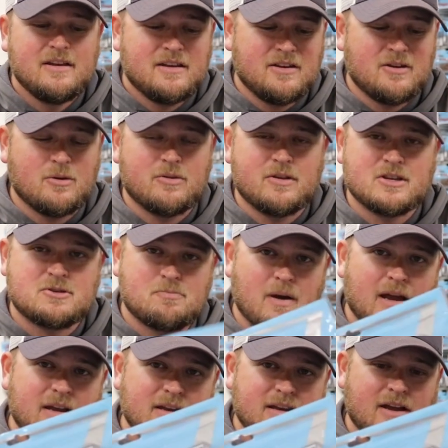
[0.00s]
you know, this
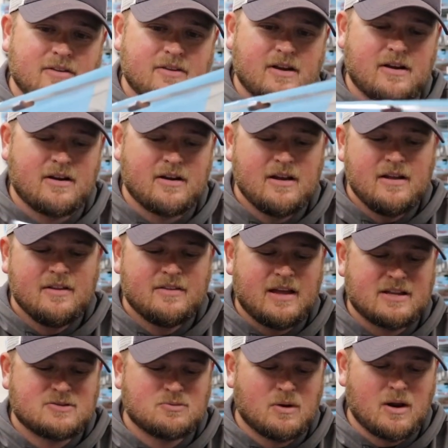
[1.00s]
bite down there,
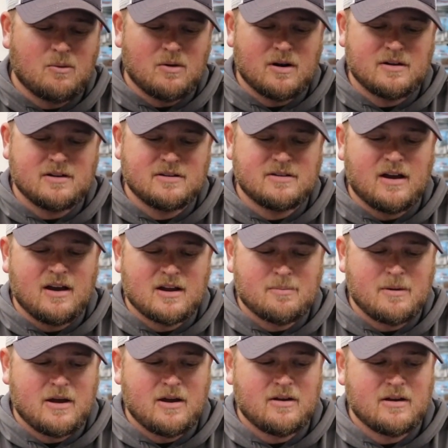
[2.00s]
that's what I wanted to talk
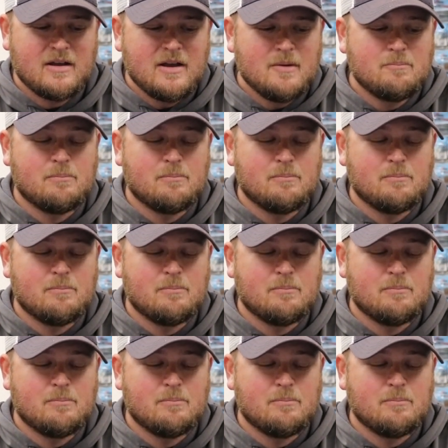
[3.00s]
about.